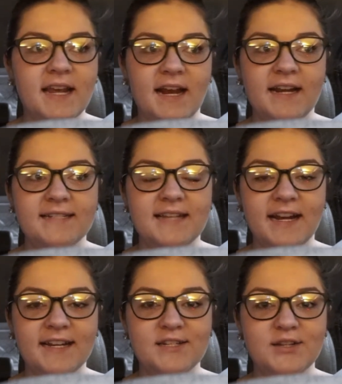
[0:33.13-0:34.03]
and I
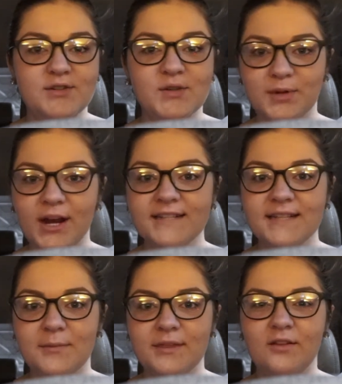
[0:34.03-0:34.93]
decided to surprise
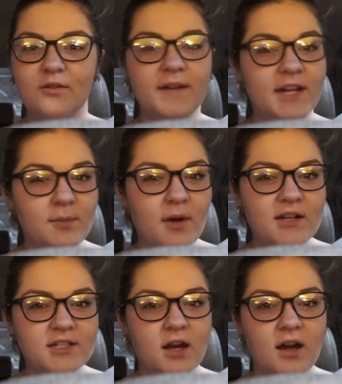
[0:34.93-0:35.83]
them with a little video
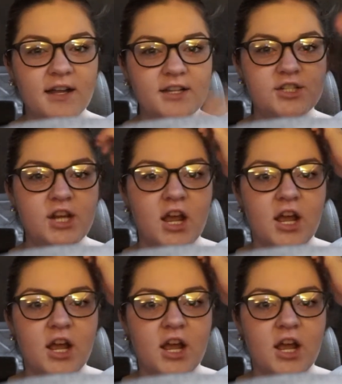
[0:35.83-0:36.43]
montage,